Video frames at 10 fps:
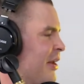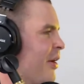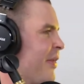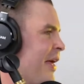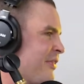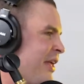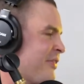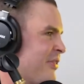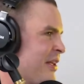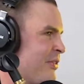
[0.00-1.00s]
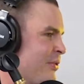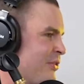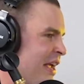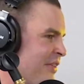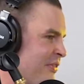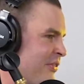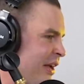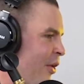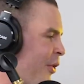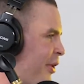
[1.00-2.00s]
You know, and that's the thing, too. Jason's
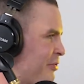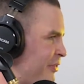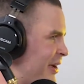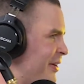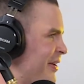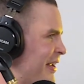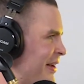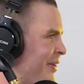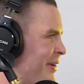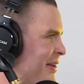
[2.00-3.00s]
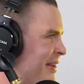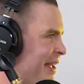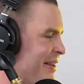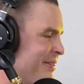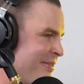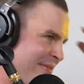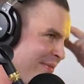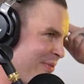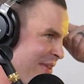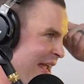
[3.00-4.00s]
like a heart fighter, you know, and
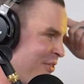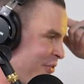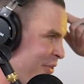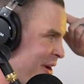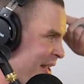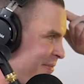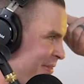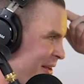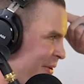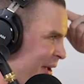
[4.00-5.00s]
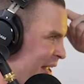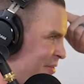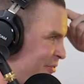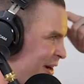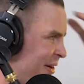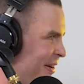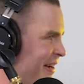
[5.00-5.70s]
Dan's a very, you know, head fighter.